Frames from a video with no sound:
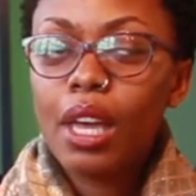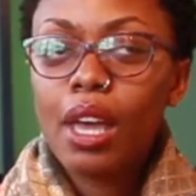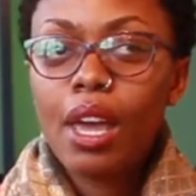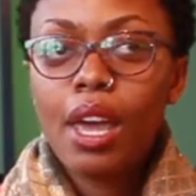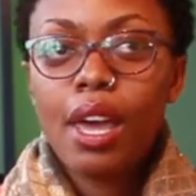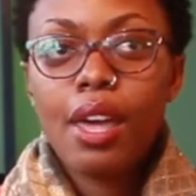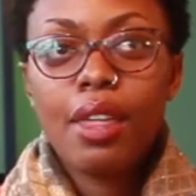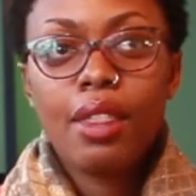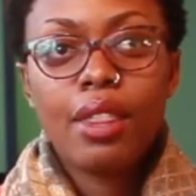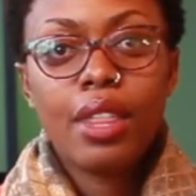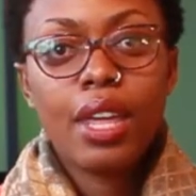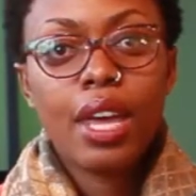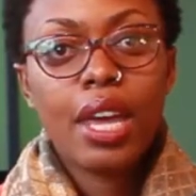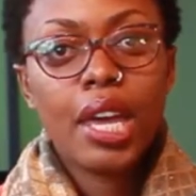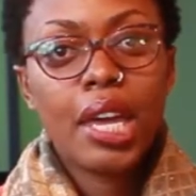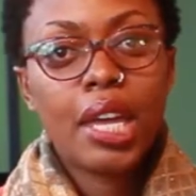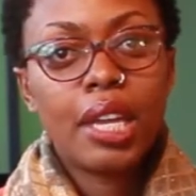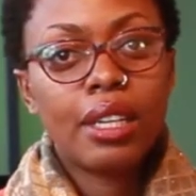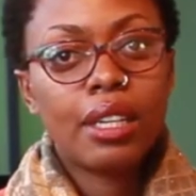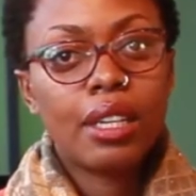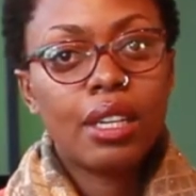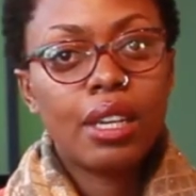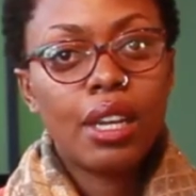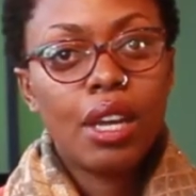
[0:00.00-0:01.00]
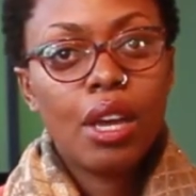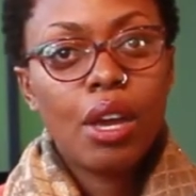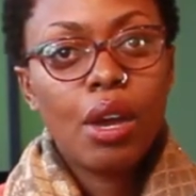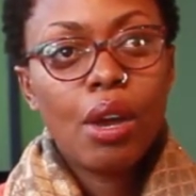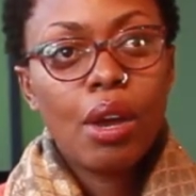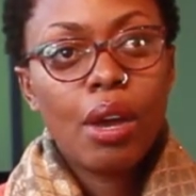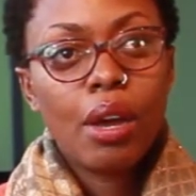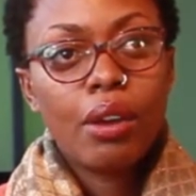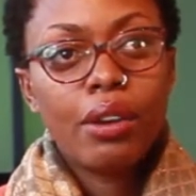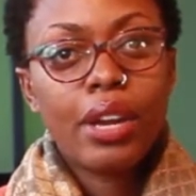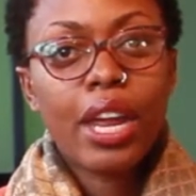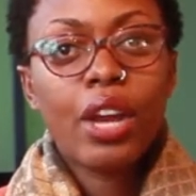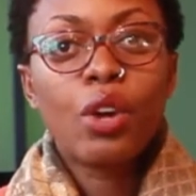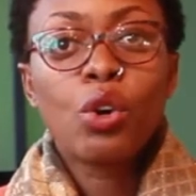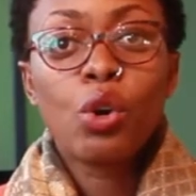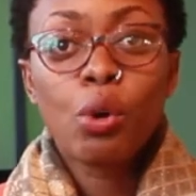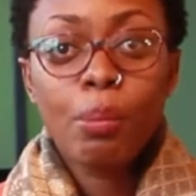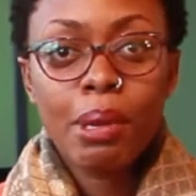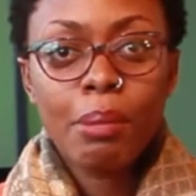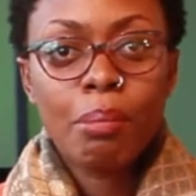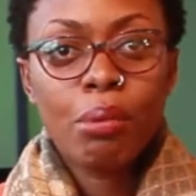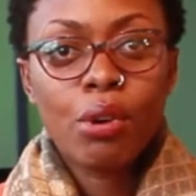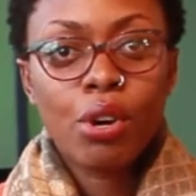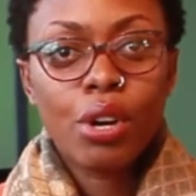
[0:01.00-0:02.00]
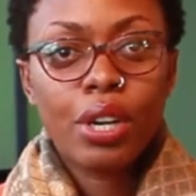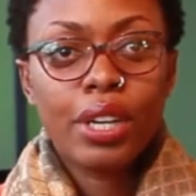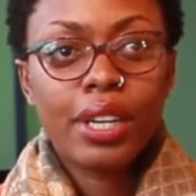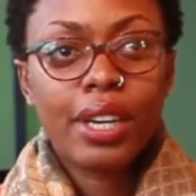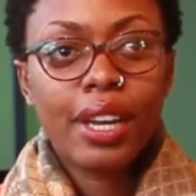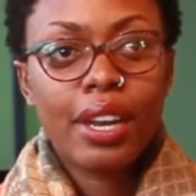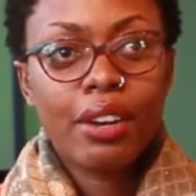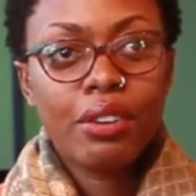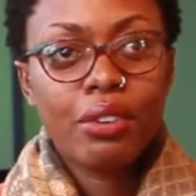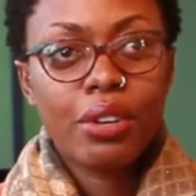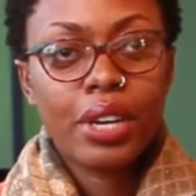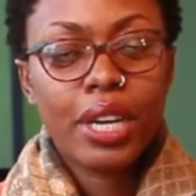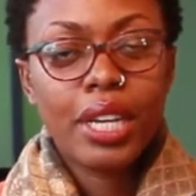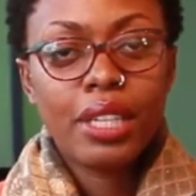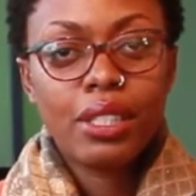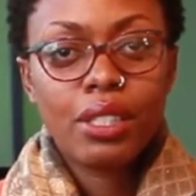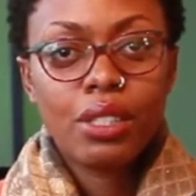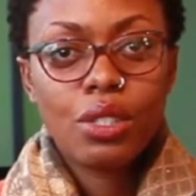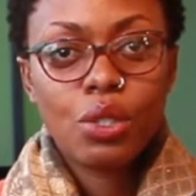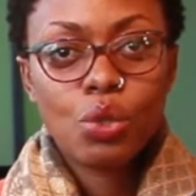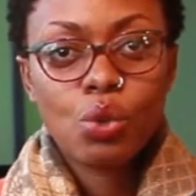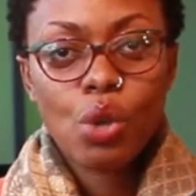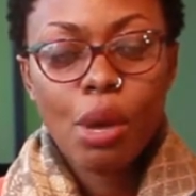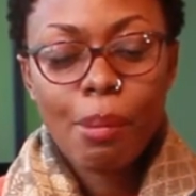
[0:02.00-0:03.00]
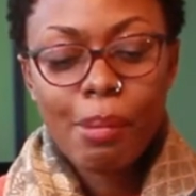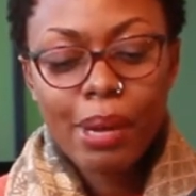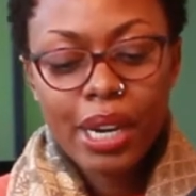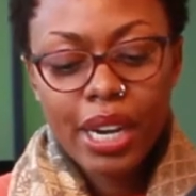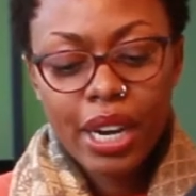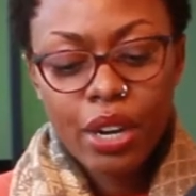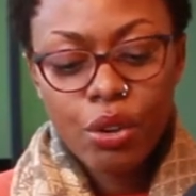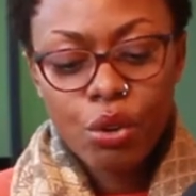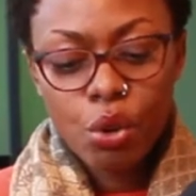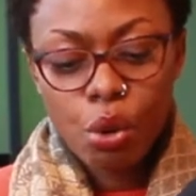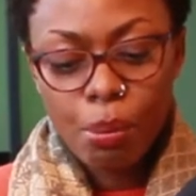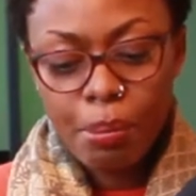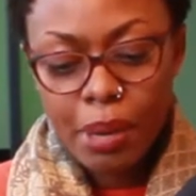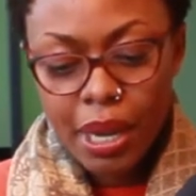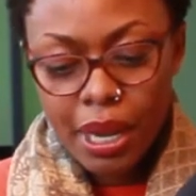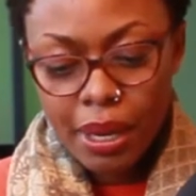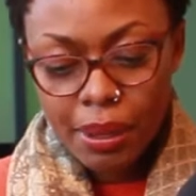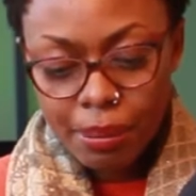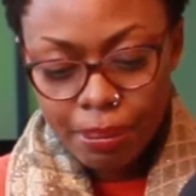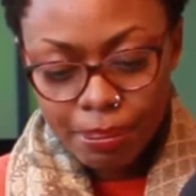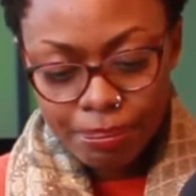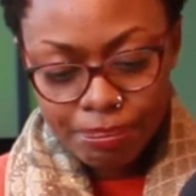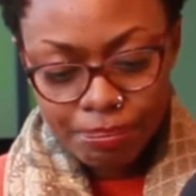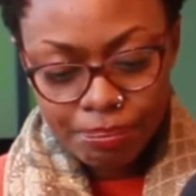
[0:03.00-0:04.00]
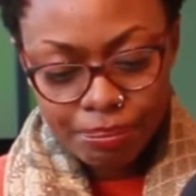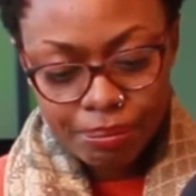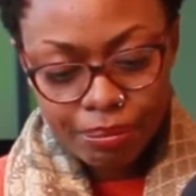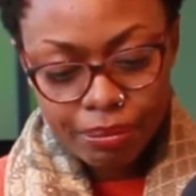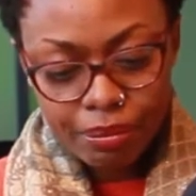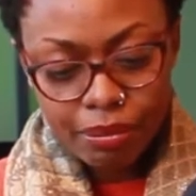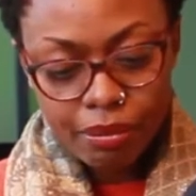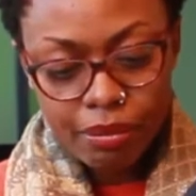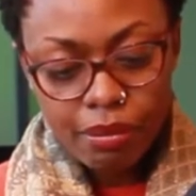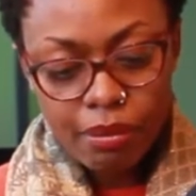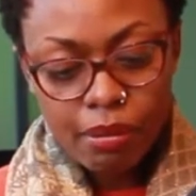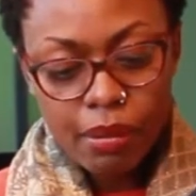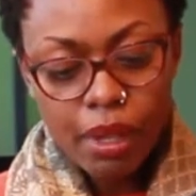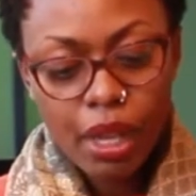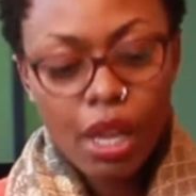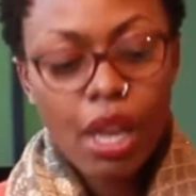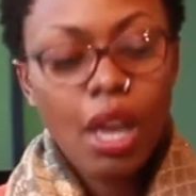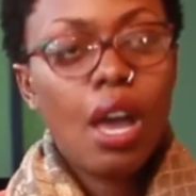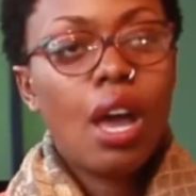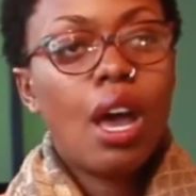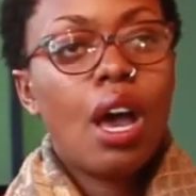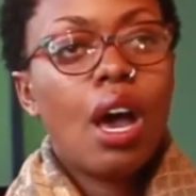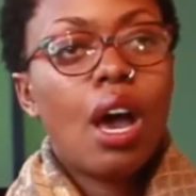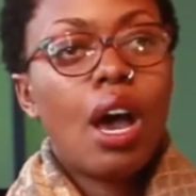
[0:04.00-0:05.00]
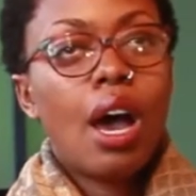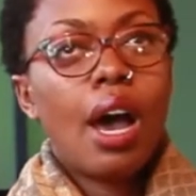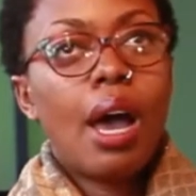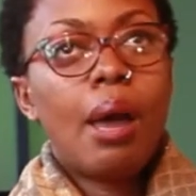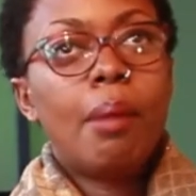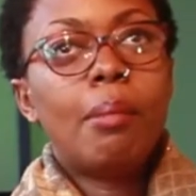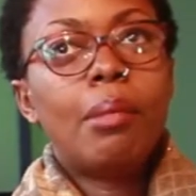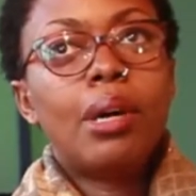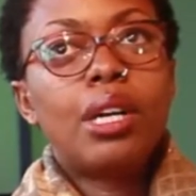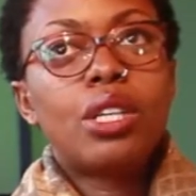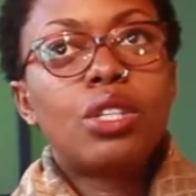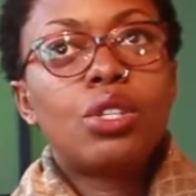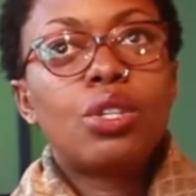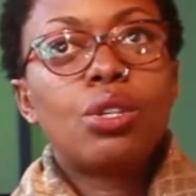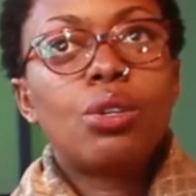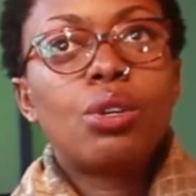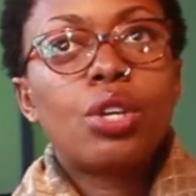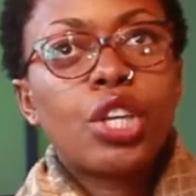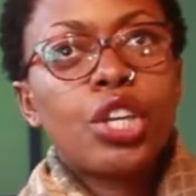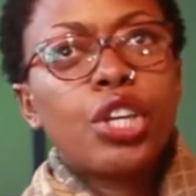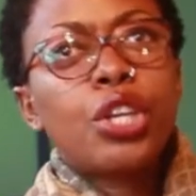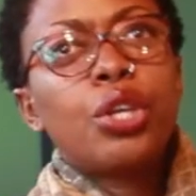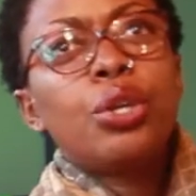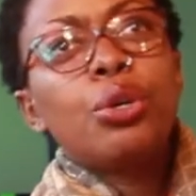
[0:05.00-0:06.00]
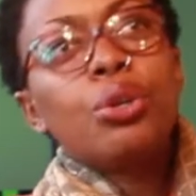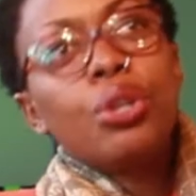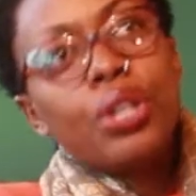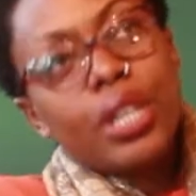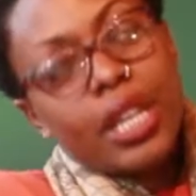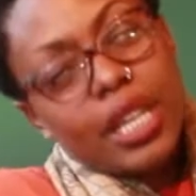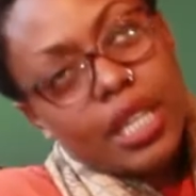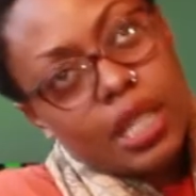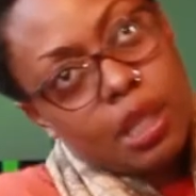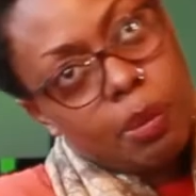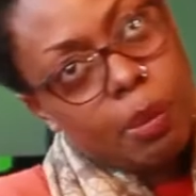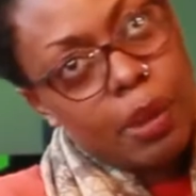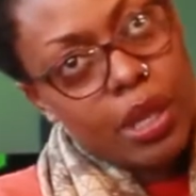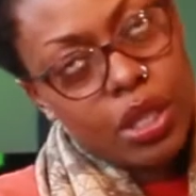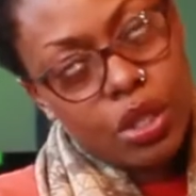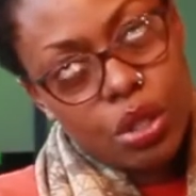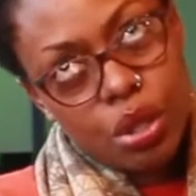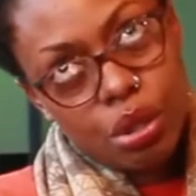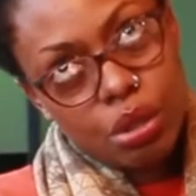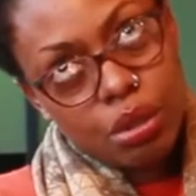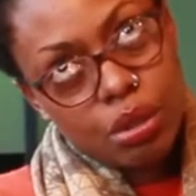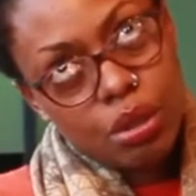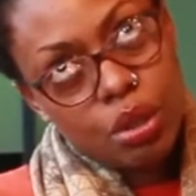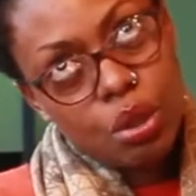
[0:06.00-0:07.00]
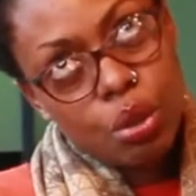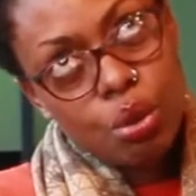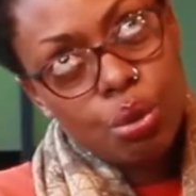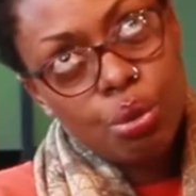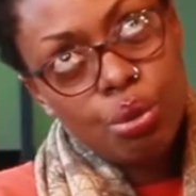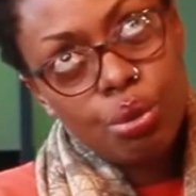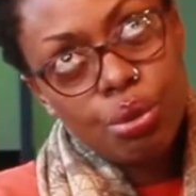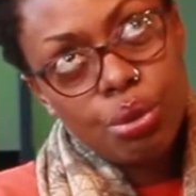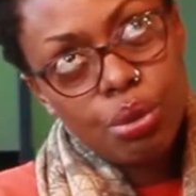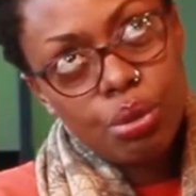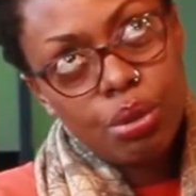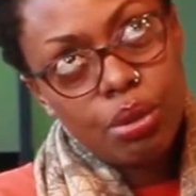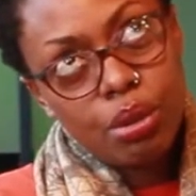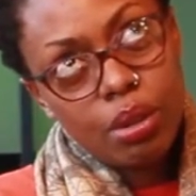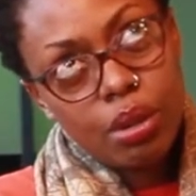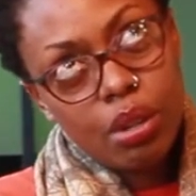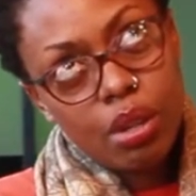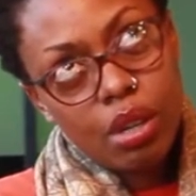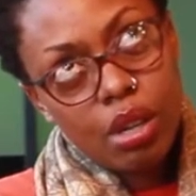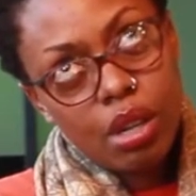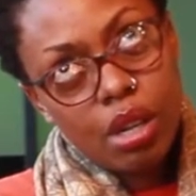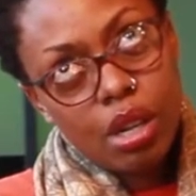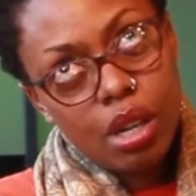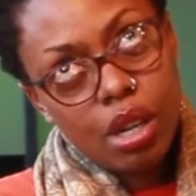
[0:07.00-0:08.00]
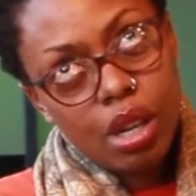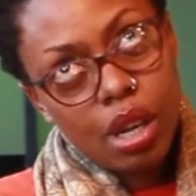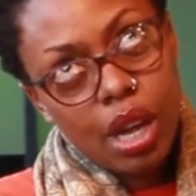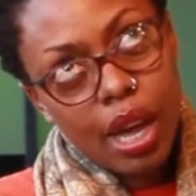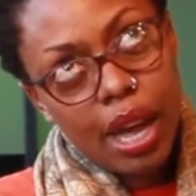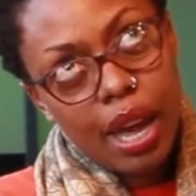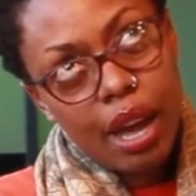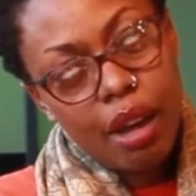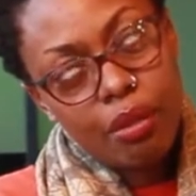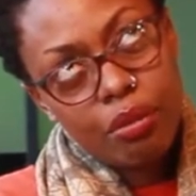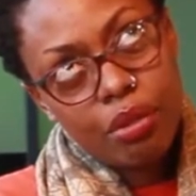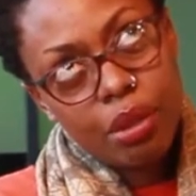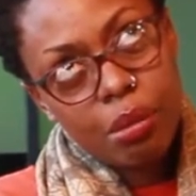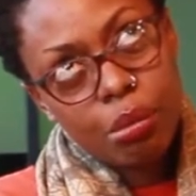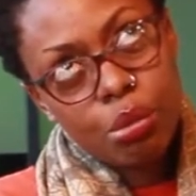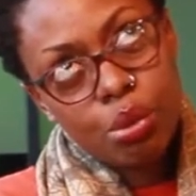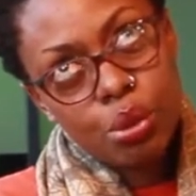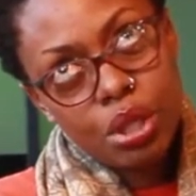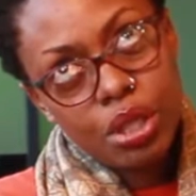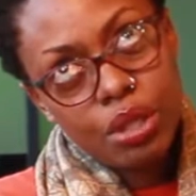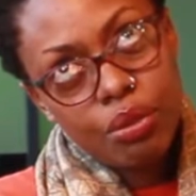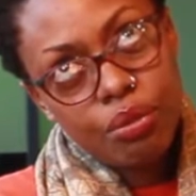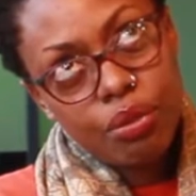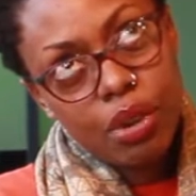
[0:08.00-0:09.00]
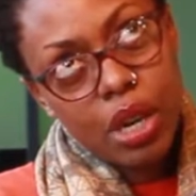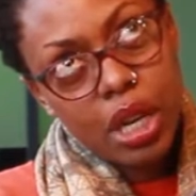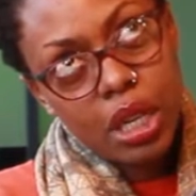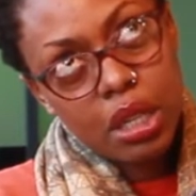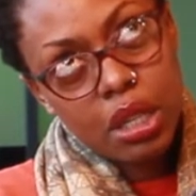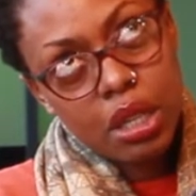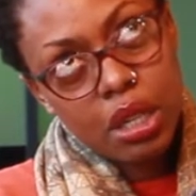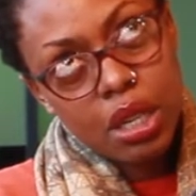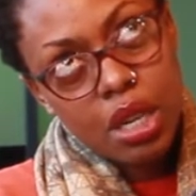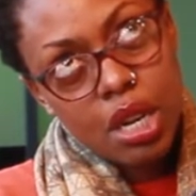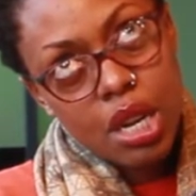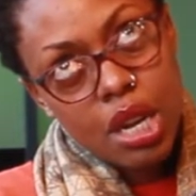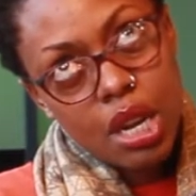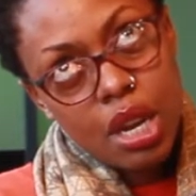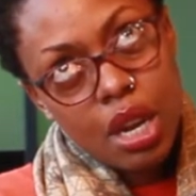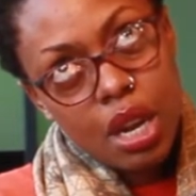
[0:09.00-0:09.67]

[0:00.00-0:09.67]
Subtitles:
And then Nairobi born and raised, so I'm a Nairobian. I'm a curious person who I have the most fun